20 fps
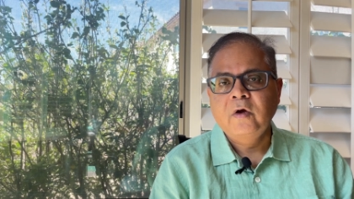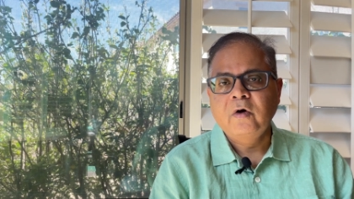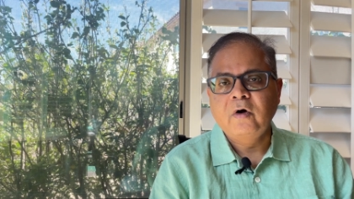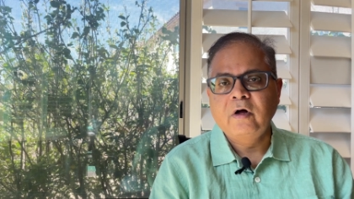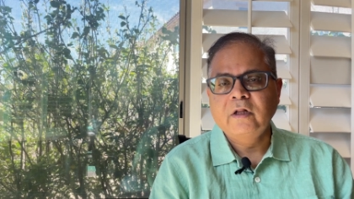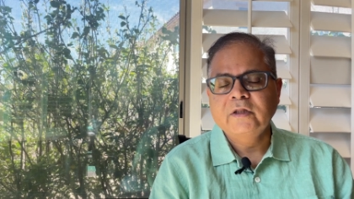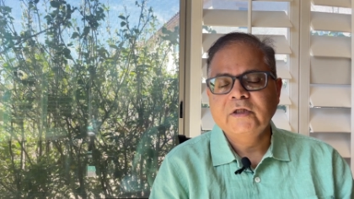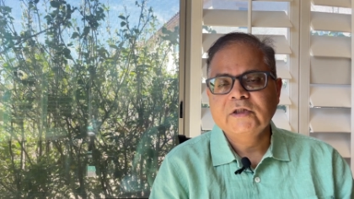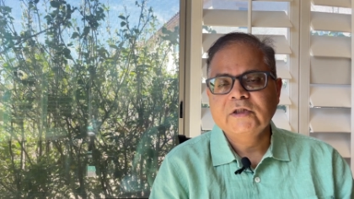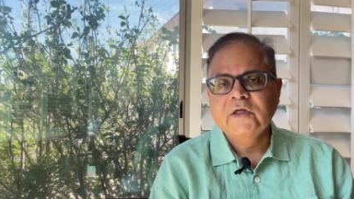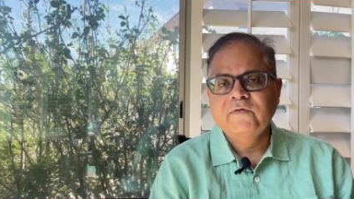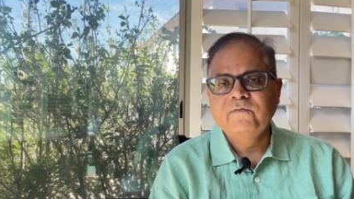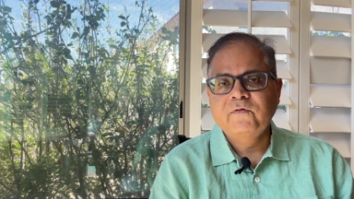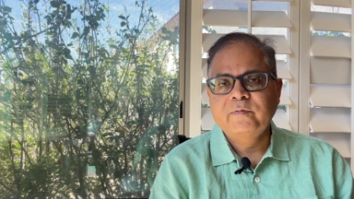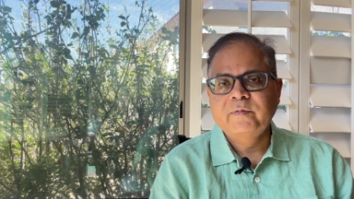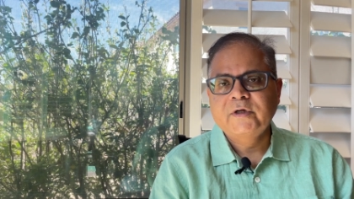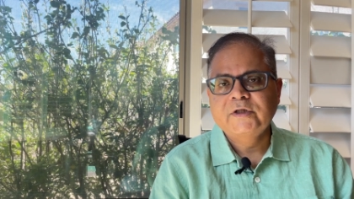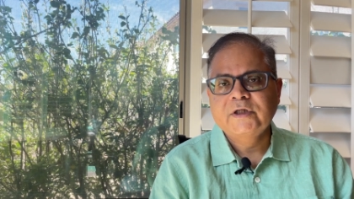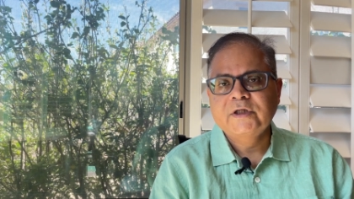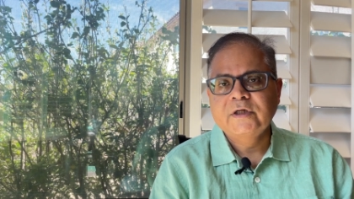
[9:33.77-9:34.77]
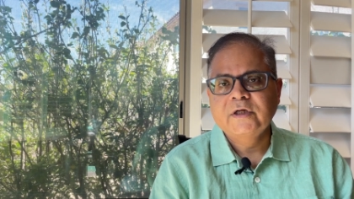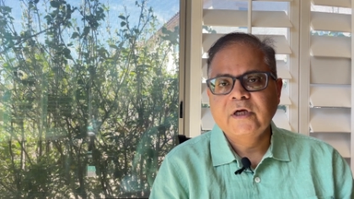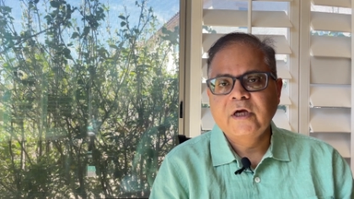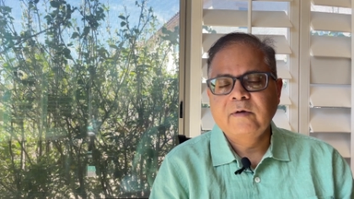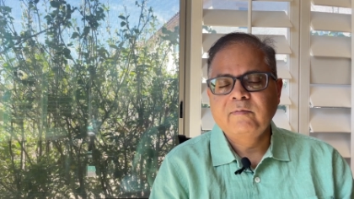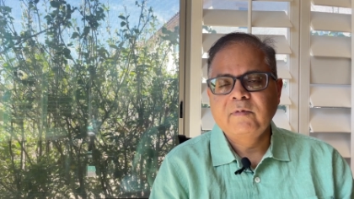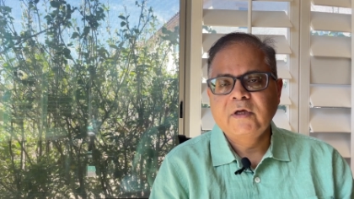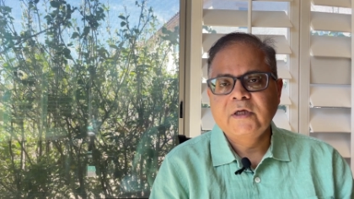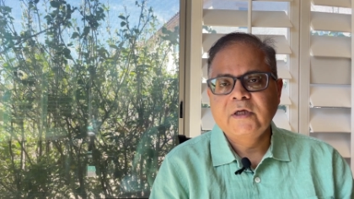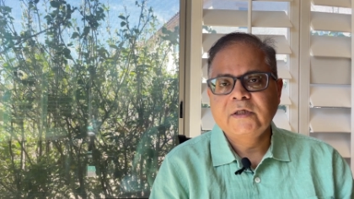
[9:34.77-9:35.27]
all this information
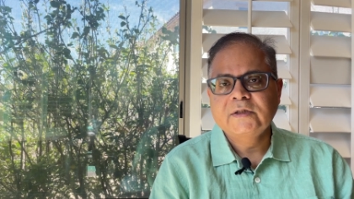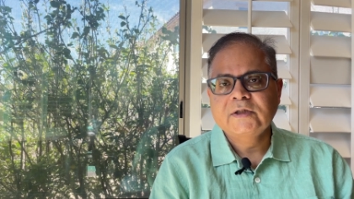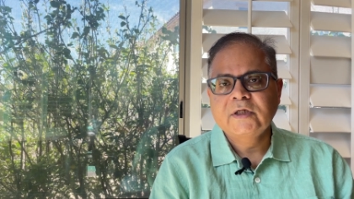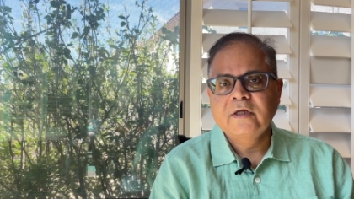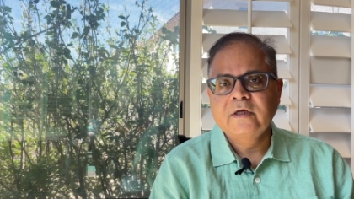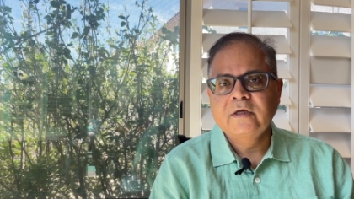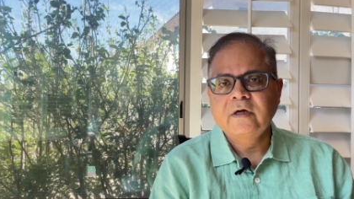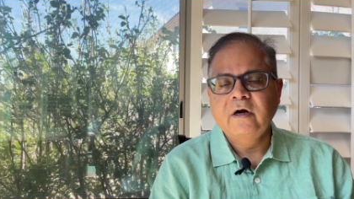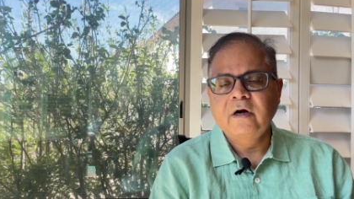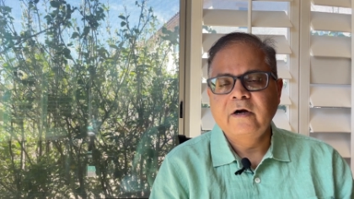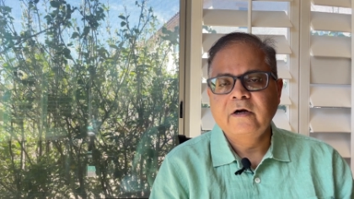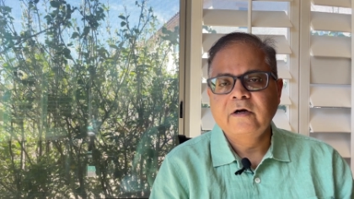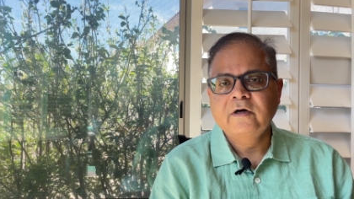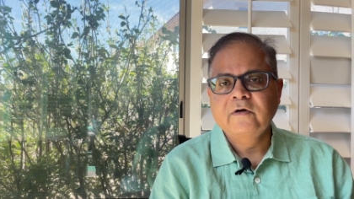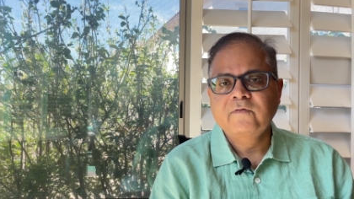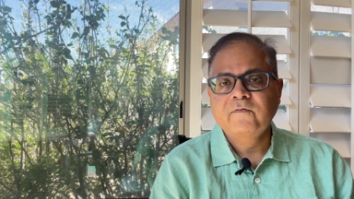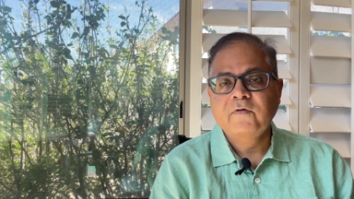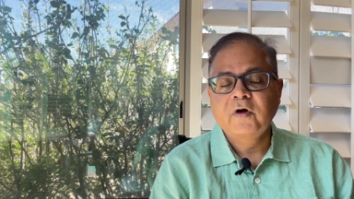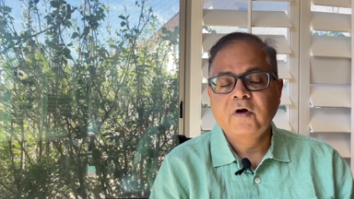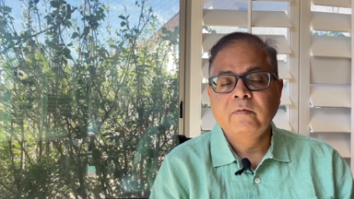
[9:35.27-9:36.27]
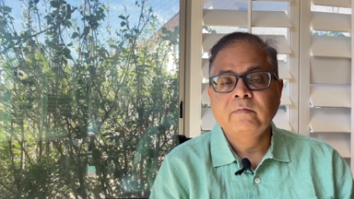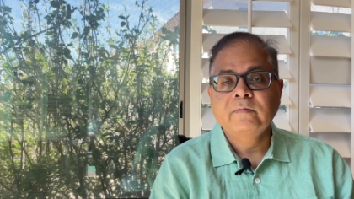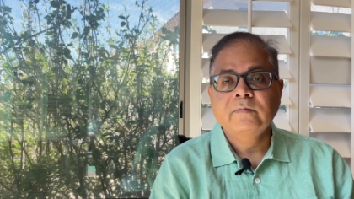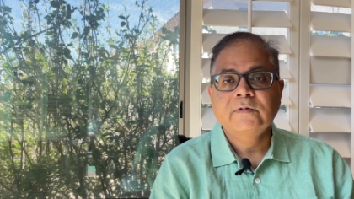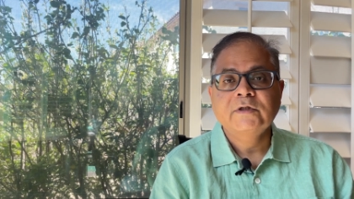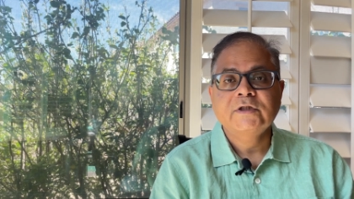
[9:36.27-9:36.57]
can be easily garnered from